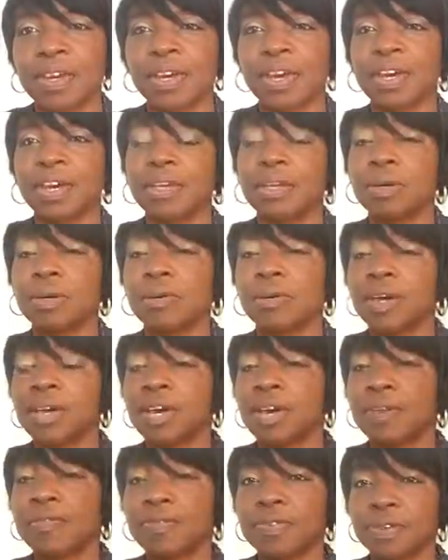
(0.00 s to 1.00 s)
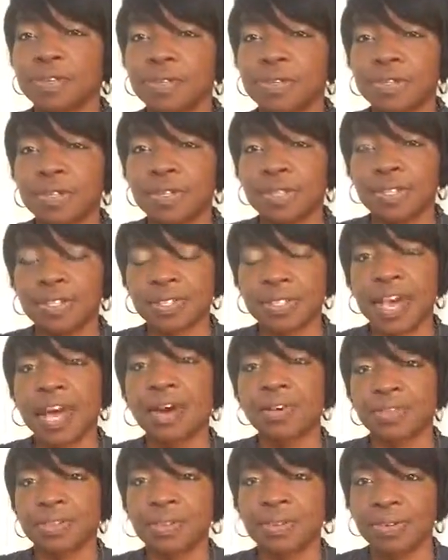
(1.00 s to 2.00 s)
And whoever is
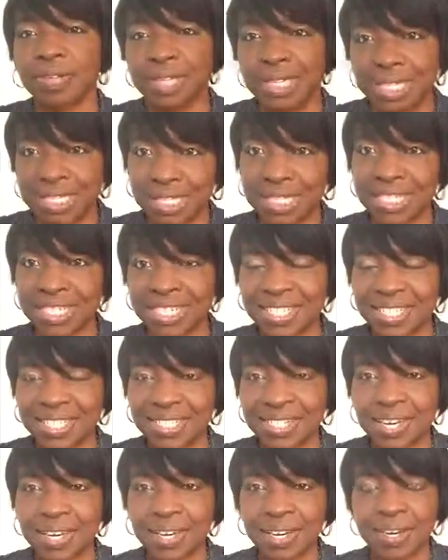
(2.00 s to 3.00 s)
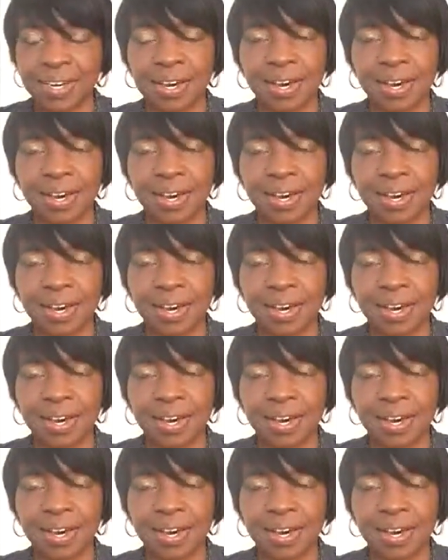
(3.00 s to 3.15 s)
out there listening today,